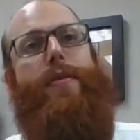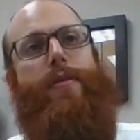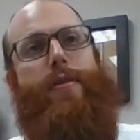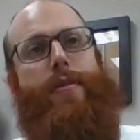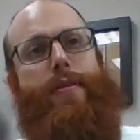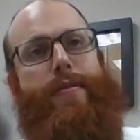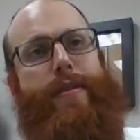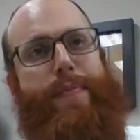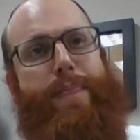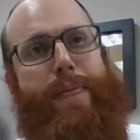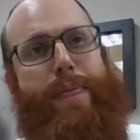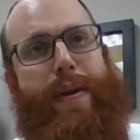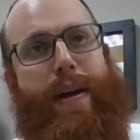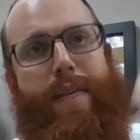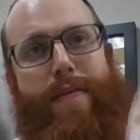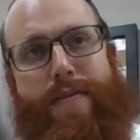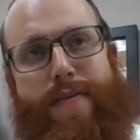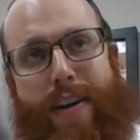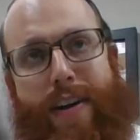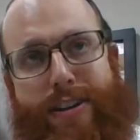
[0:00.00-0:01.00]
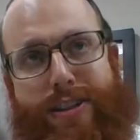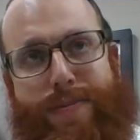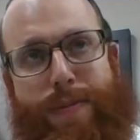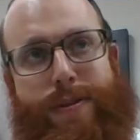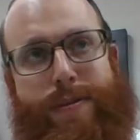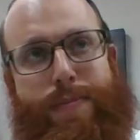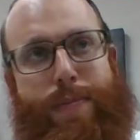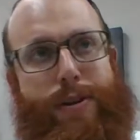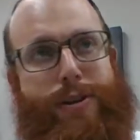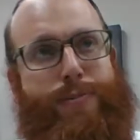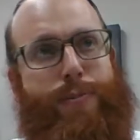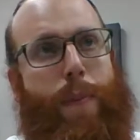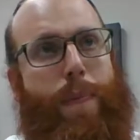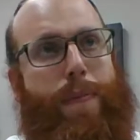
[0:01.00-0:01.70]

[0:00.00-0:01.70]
the dipping of the vegetables is much more